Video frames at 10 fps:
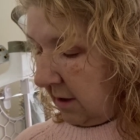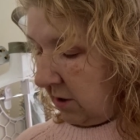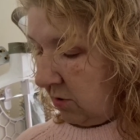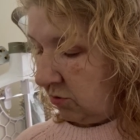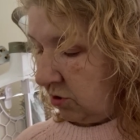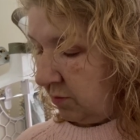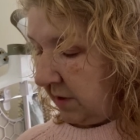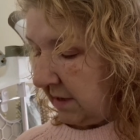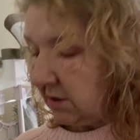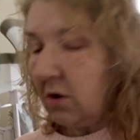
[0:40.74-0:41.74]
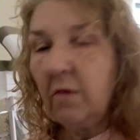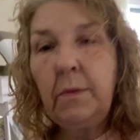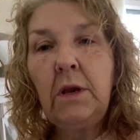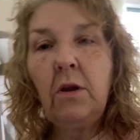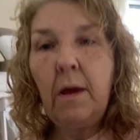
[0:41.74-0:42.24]
YouTube things. Oh, I've
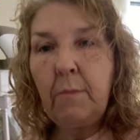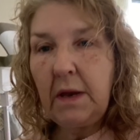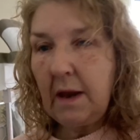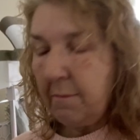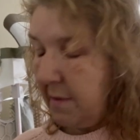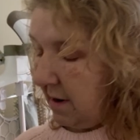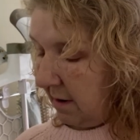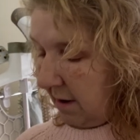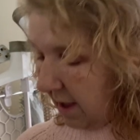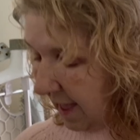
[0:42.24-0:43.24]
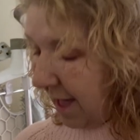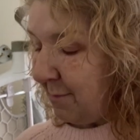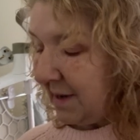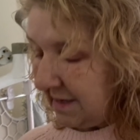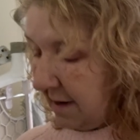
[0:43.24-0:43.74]
been on Epidemic
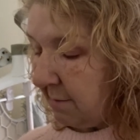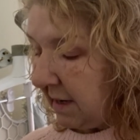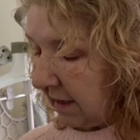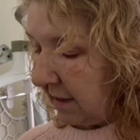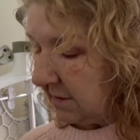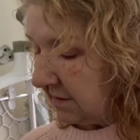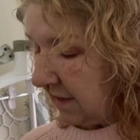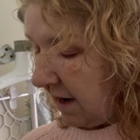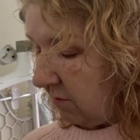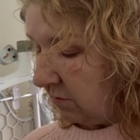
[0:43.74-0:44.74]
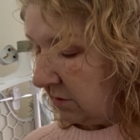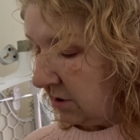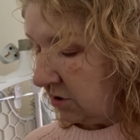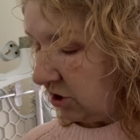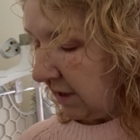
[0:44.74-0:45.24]
Epidemic
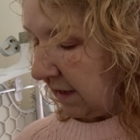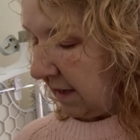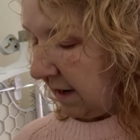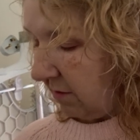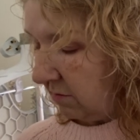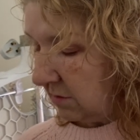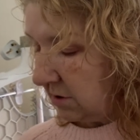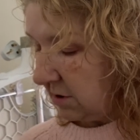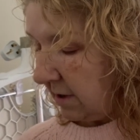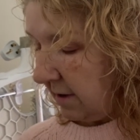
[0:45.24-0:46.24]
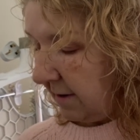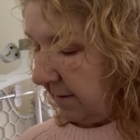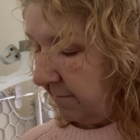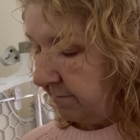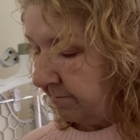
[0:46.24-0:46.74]
Sound, checking out um,